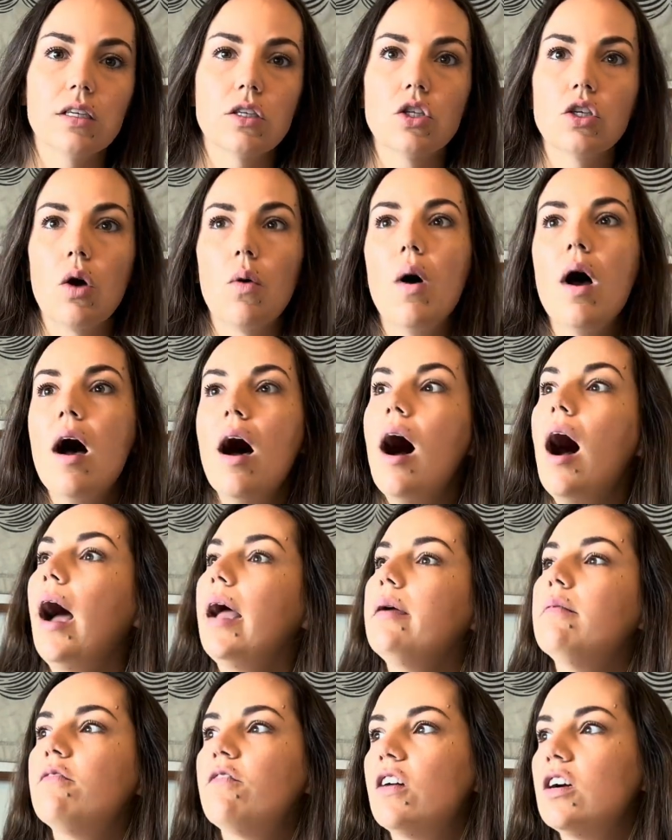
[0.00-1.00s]
So I
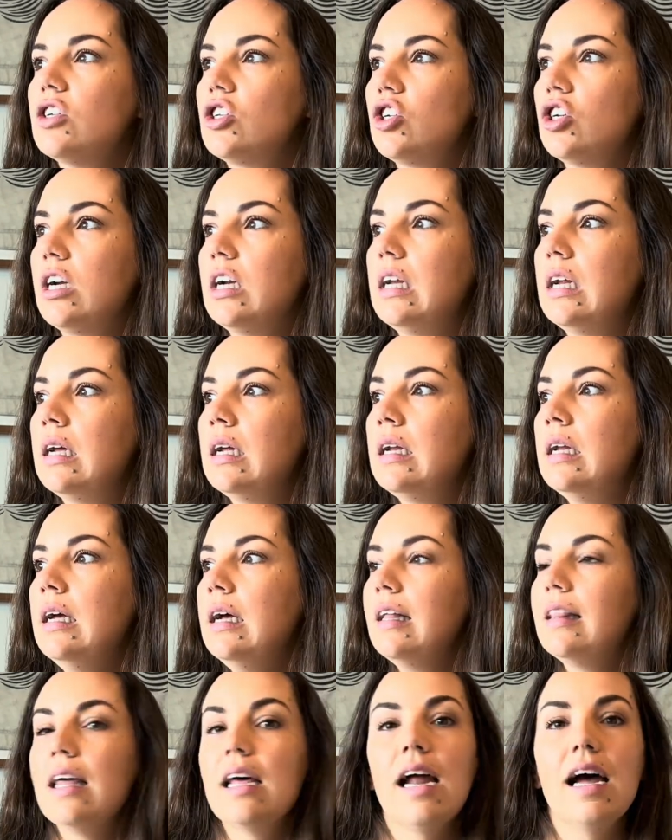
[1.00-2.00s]
am frustrated
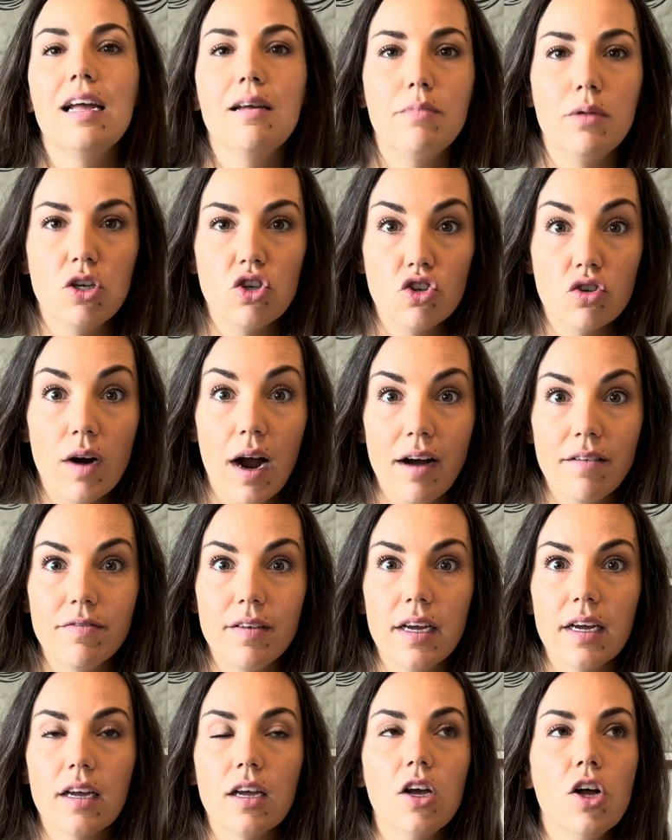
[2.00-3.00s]
that I am in
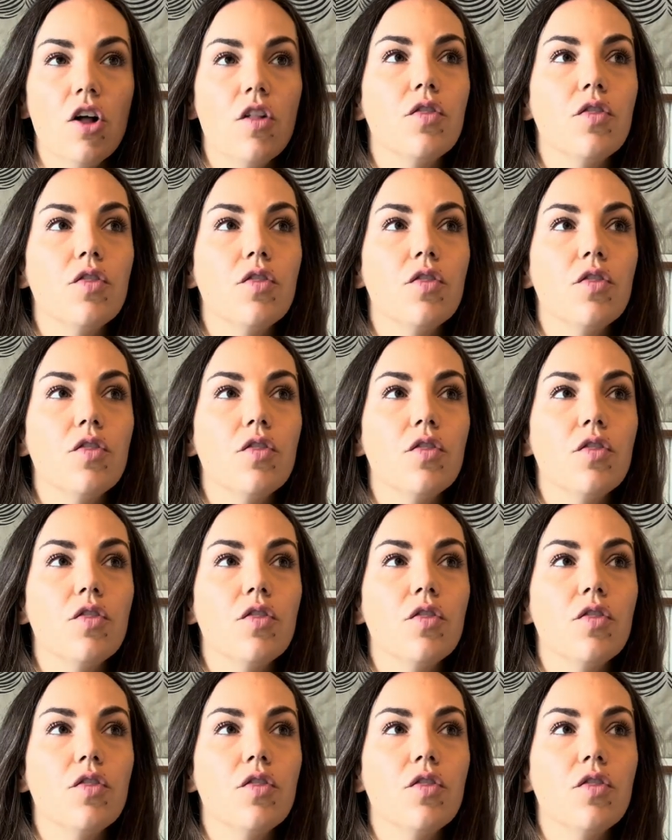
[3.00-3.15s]
traffic.